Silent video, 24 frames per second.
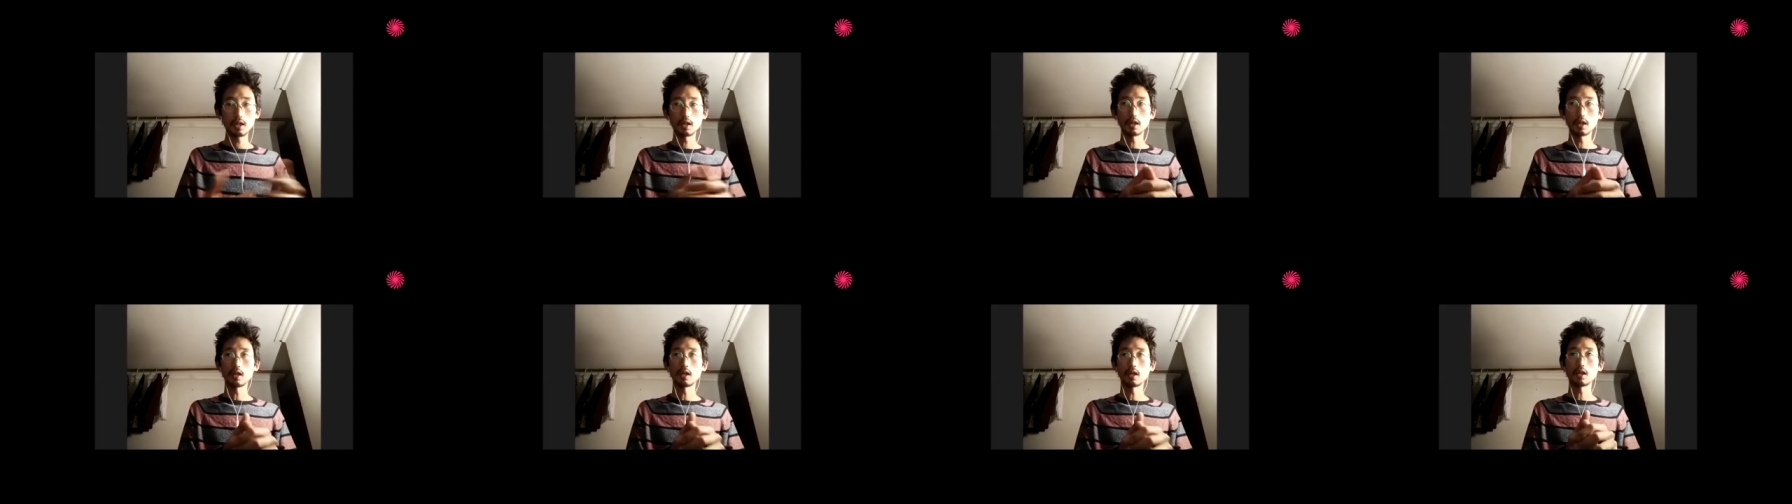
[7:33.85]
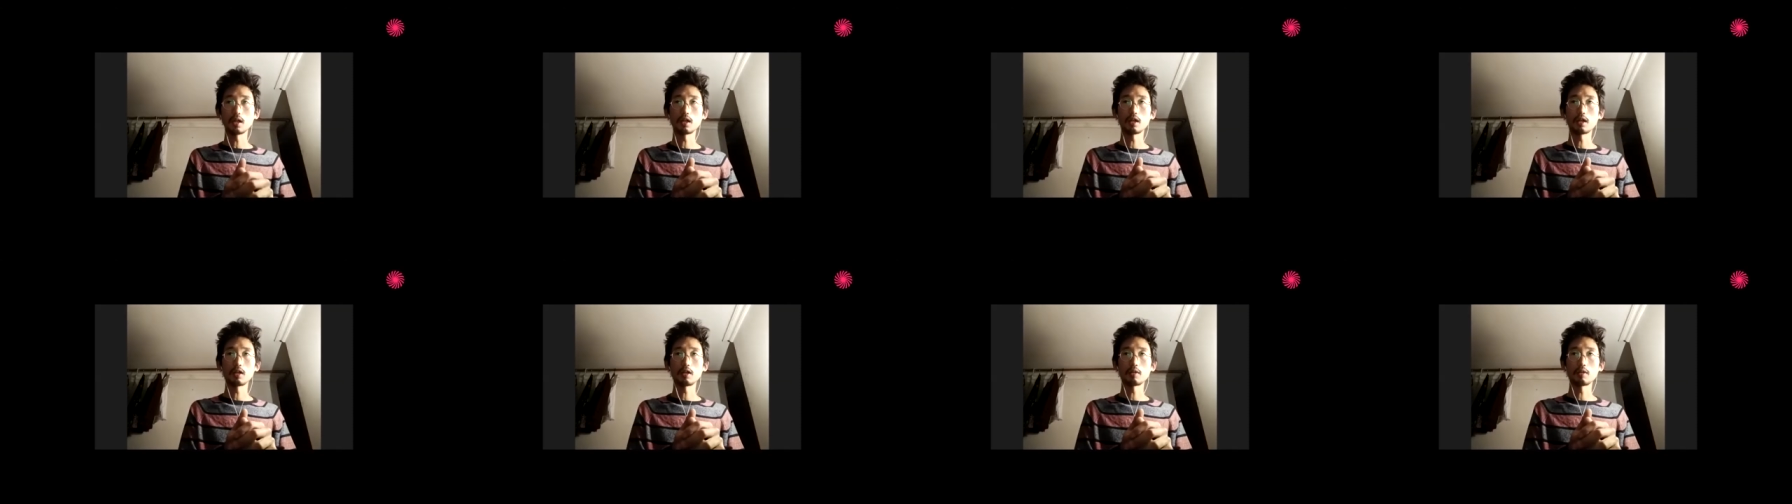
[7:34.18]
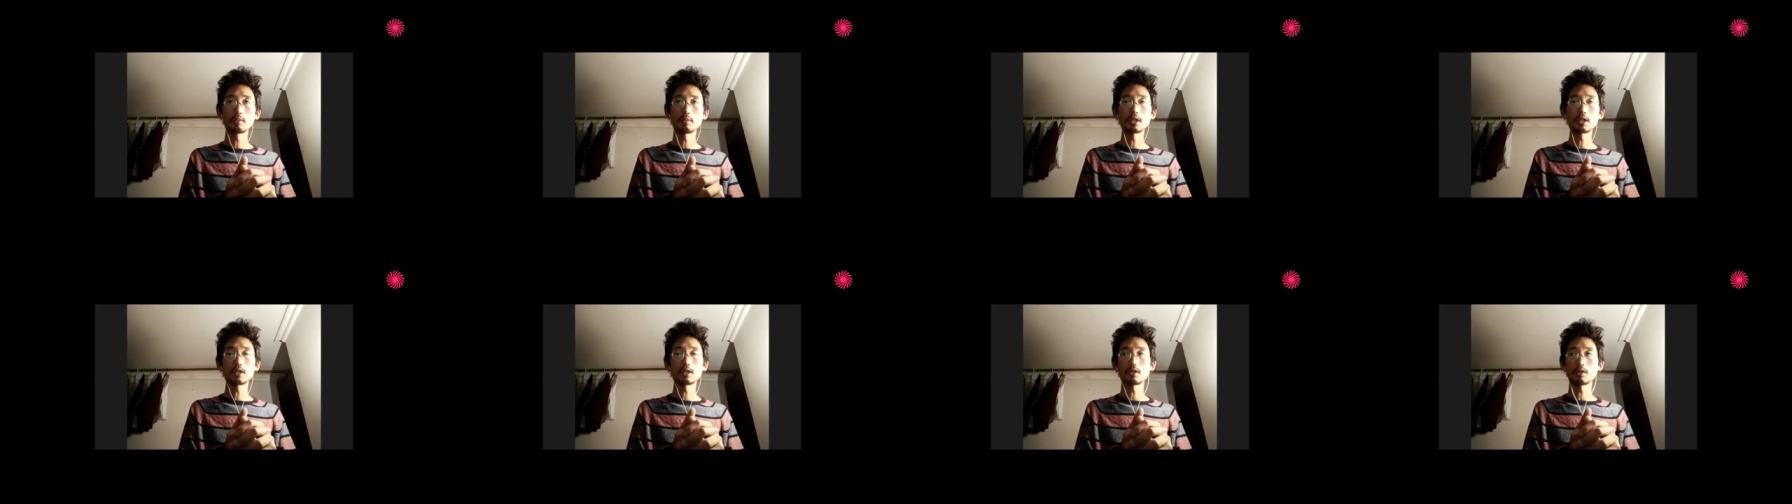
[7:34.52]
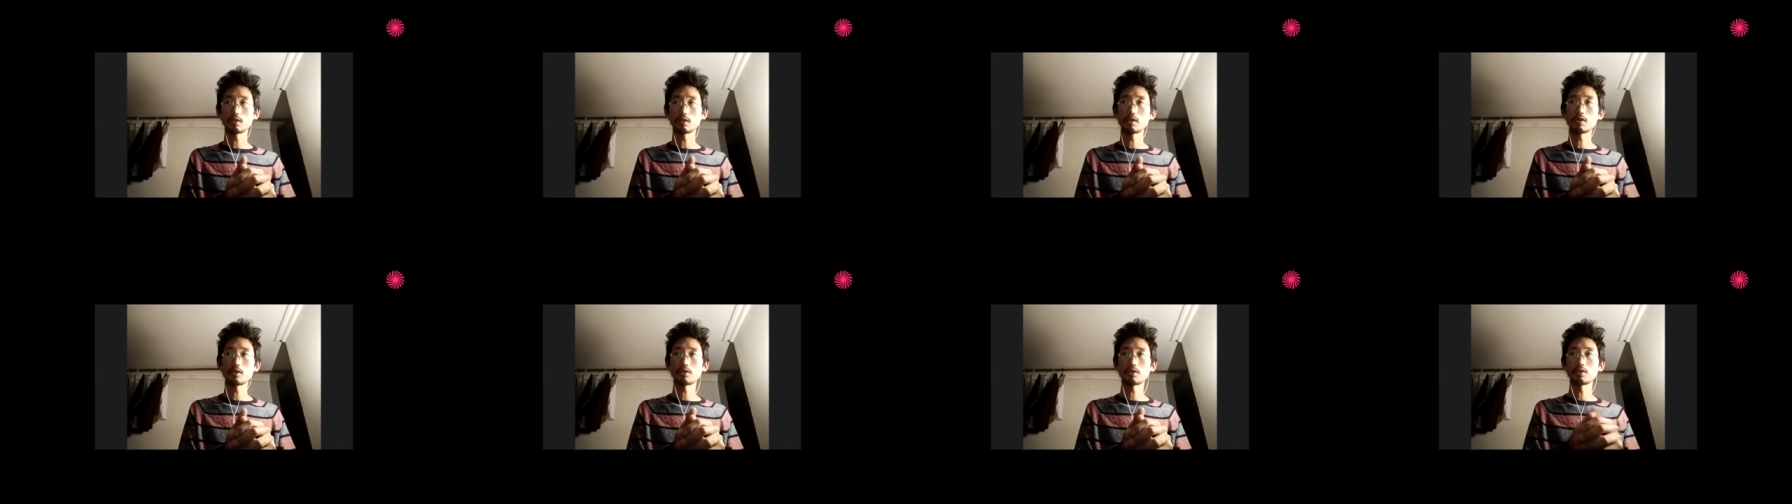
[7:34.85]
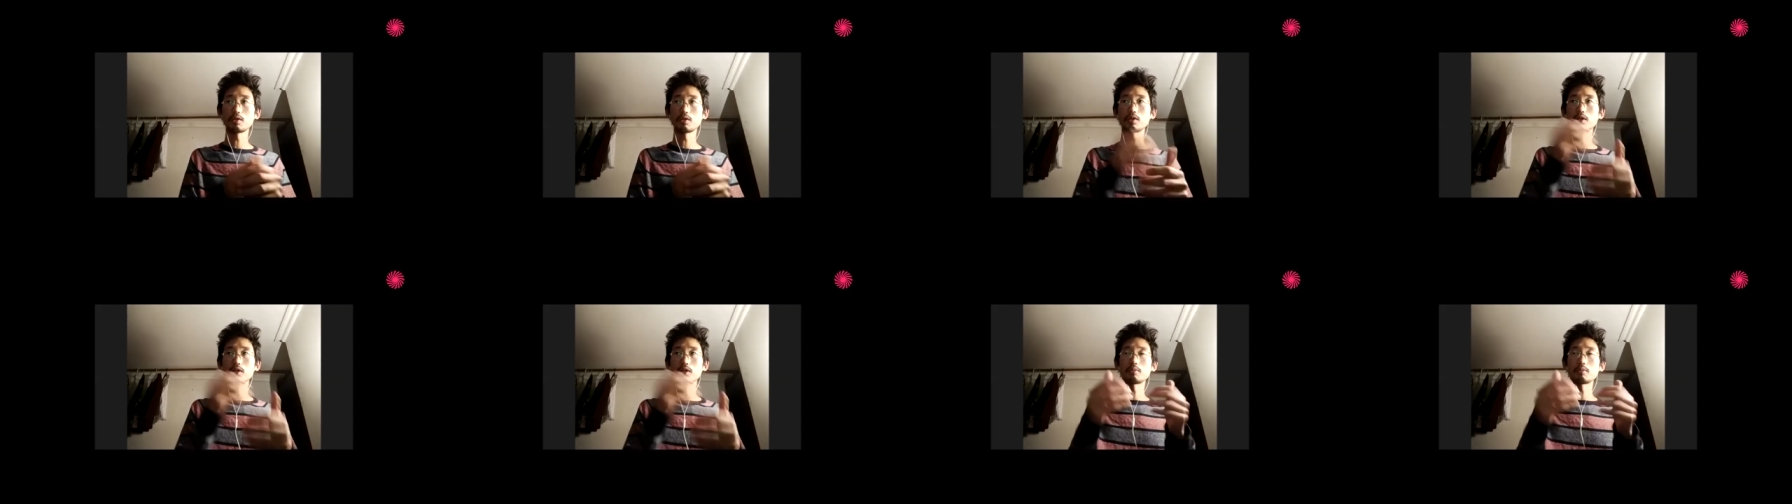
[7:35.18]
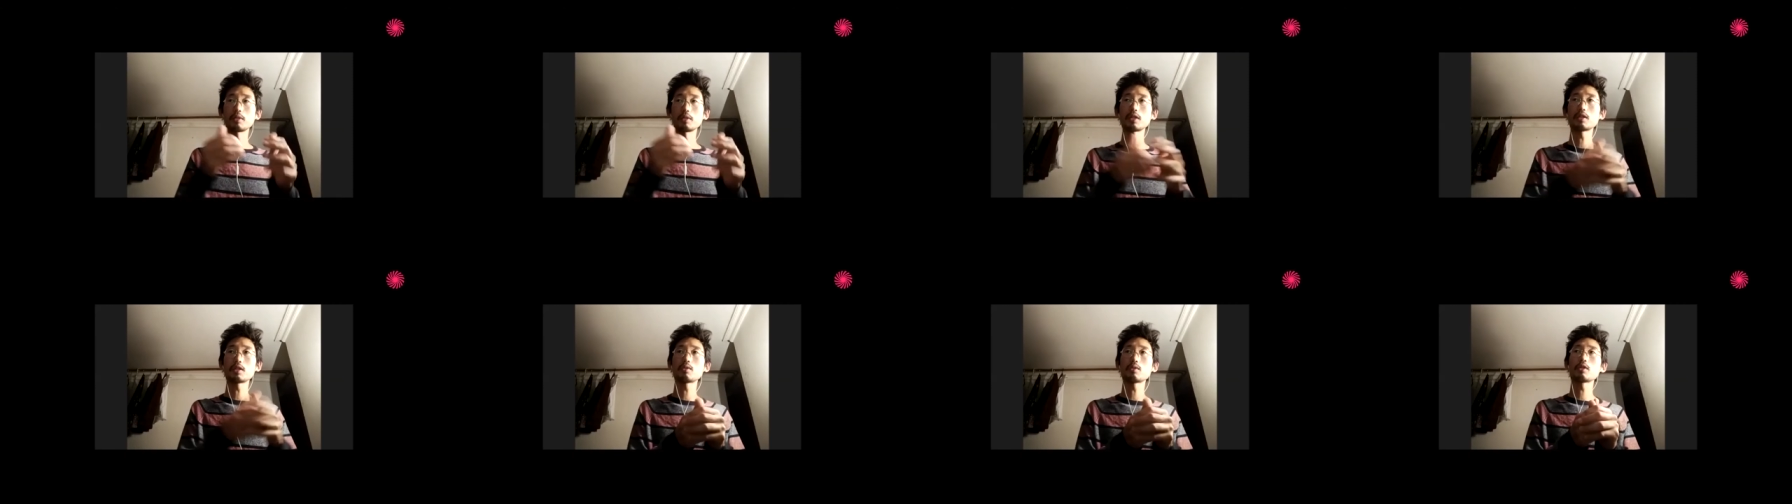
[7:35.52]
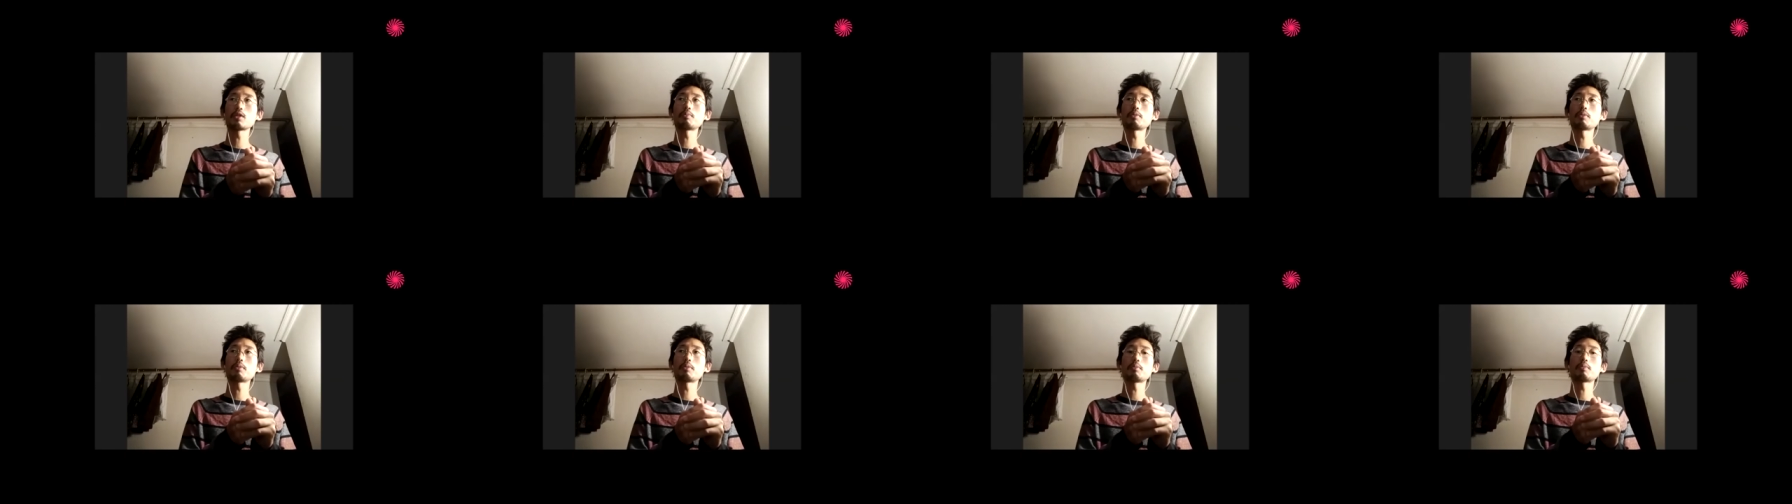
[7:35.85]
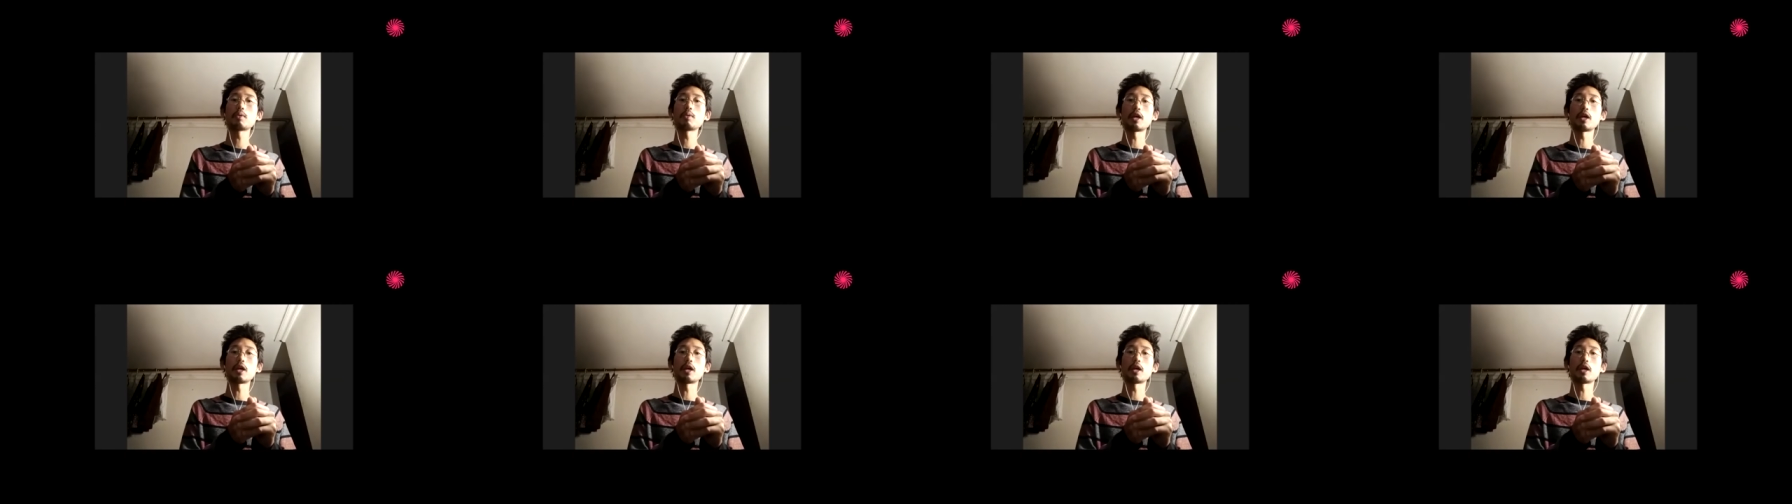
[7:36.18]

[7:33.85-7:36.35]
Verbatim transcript: uh, meet, uh, through this meeting with people.